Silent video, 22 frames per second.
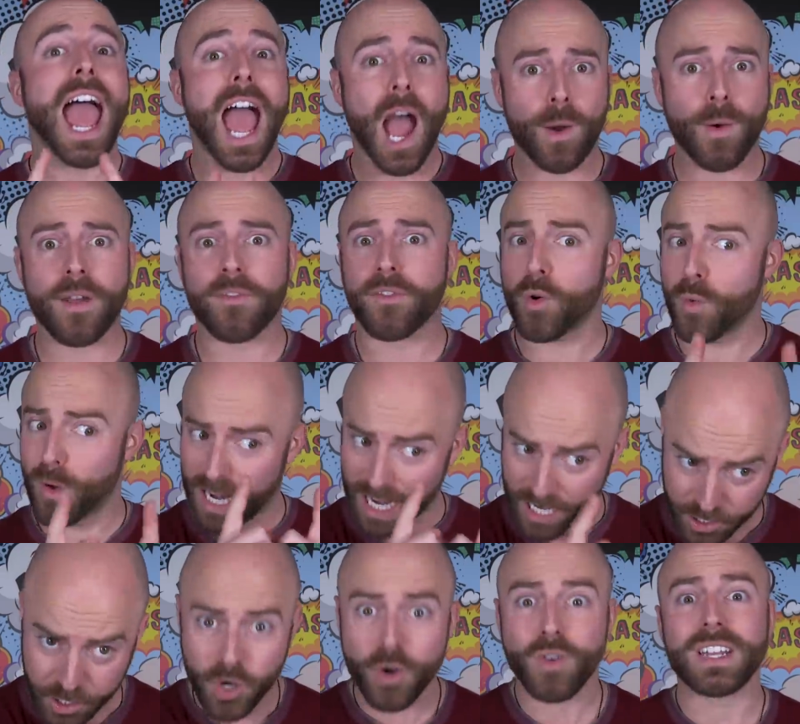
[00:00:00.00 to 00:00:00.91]
However, what
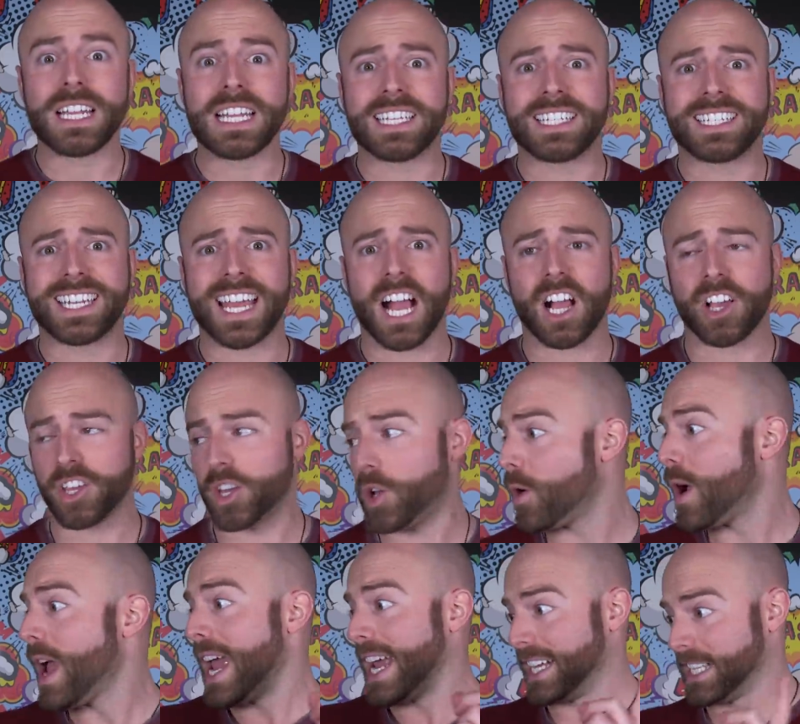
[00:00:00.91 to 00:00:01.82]
I do need to tell
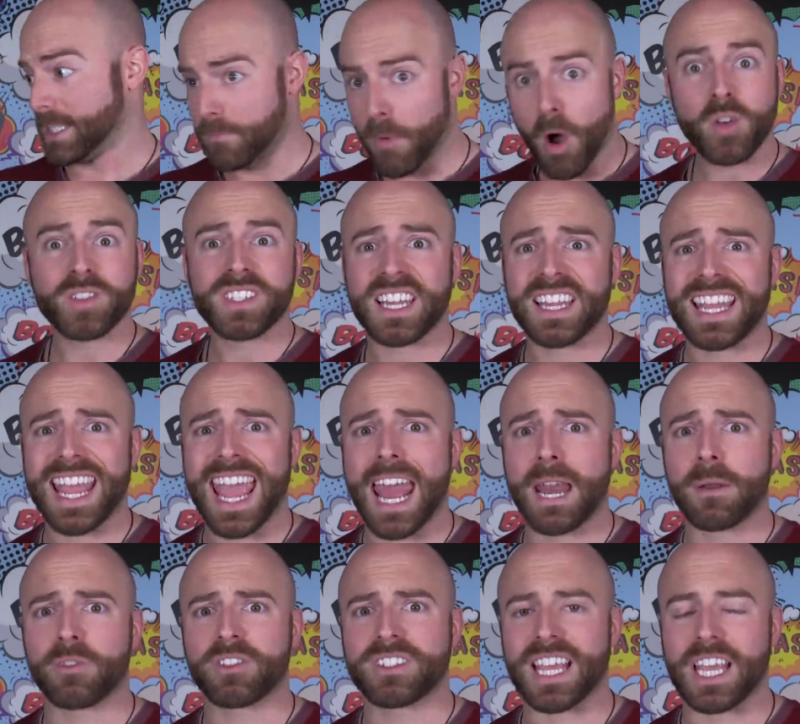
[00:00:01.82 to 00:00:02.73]
you is most of the
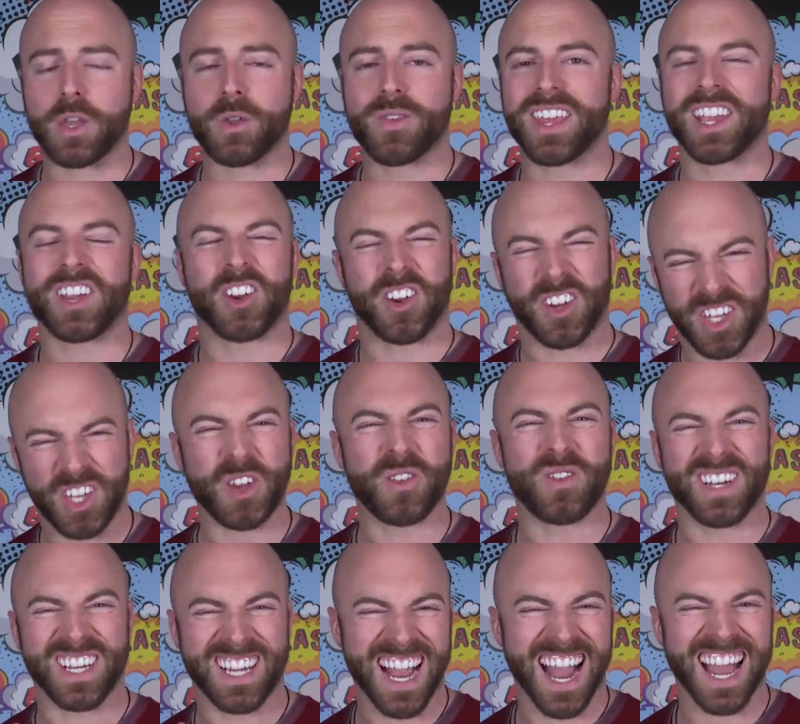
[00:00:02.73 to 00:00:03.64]
animals that you think are
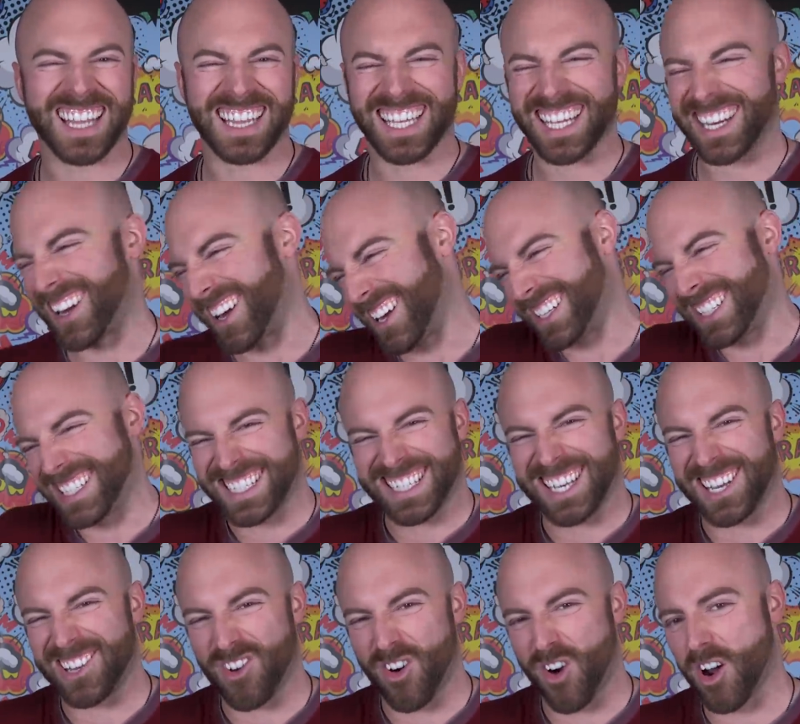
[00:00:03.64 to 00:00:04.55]
cute and cuddly and
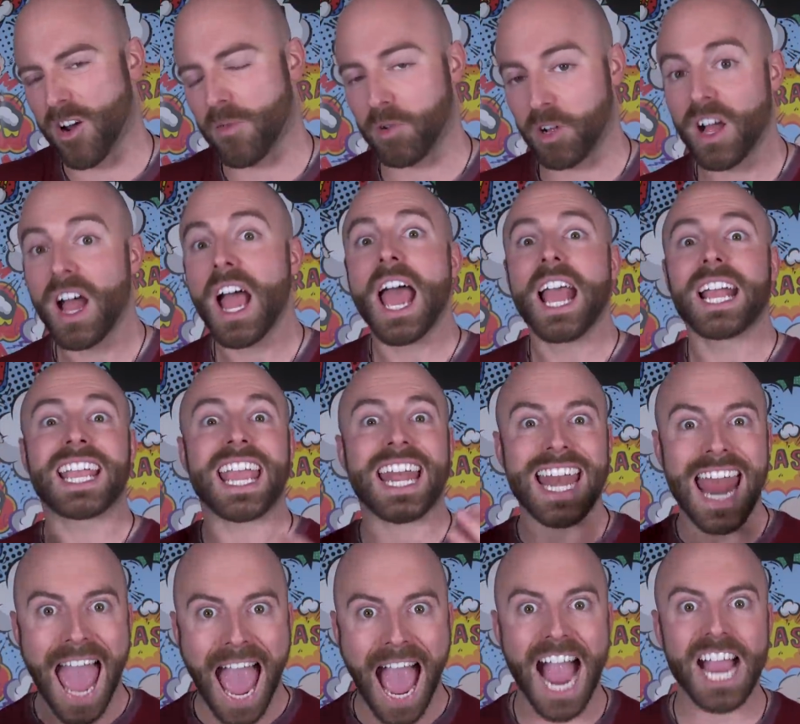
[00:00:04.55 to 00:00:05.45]
just adorable
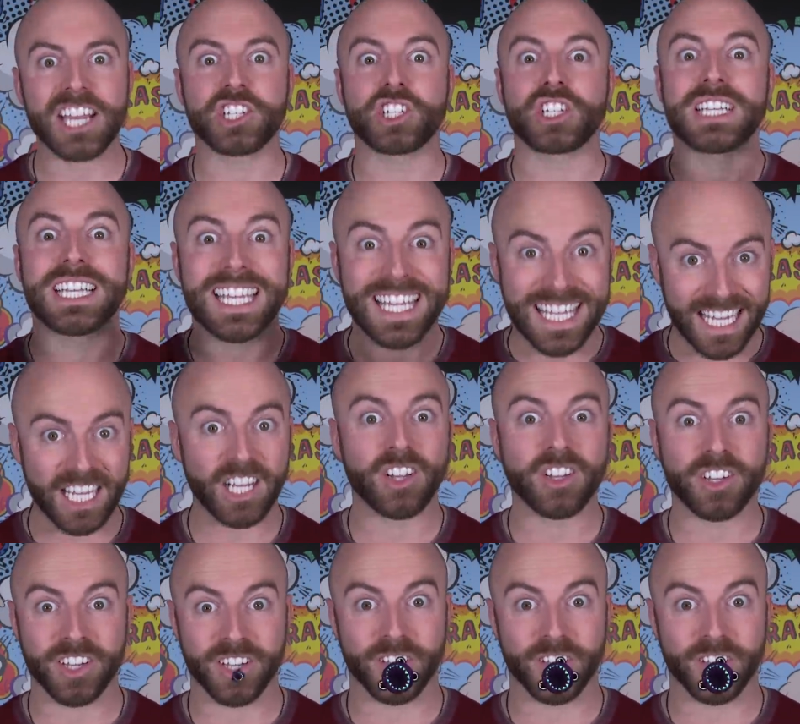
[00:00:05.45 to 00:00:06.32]
can actually kill